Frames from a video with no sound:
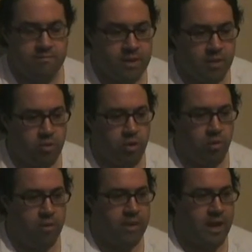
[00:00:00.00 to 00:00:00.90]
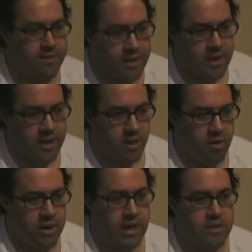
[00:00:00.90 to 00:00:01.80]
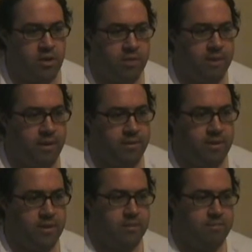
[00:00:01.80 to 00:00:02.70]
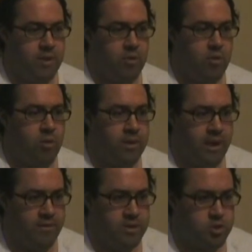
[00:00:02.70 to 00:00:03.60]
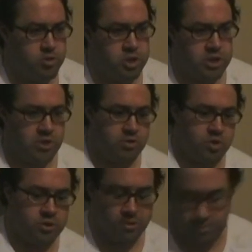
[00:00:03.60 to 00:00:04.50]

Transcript: being with a woman. I think later on I thought about being with a woman, having 2 children.